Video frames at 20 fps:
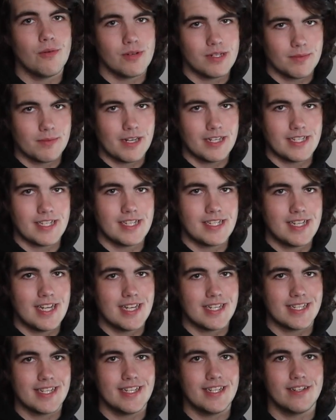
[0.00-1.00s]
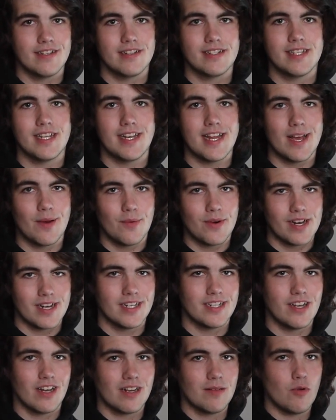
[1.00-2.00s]
What's up guys, it's Yes here. Today I wanted
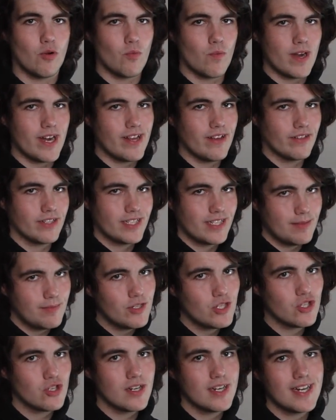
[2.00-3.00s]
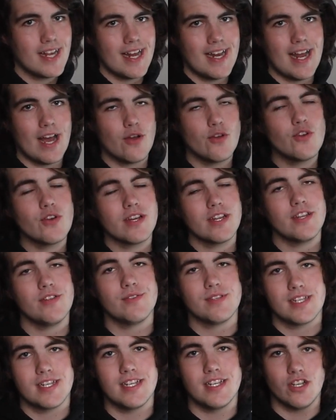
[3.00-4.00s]
to talk about radial symmetry and how you can
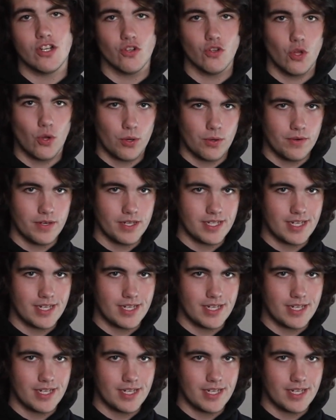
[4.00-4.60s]
use it in your logo